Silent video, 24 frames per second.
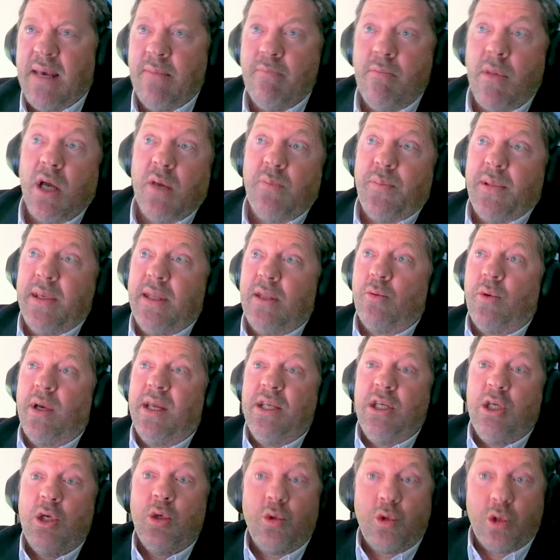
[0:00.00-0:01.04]
It might be the
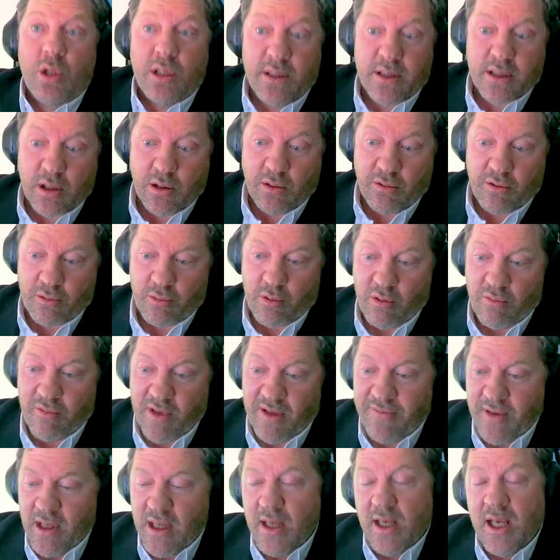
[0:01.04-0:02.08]
way nutrients go through a
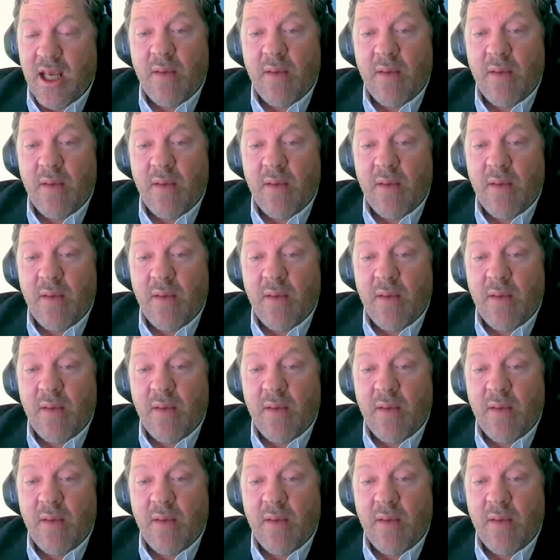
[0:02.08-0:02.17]
reef.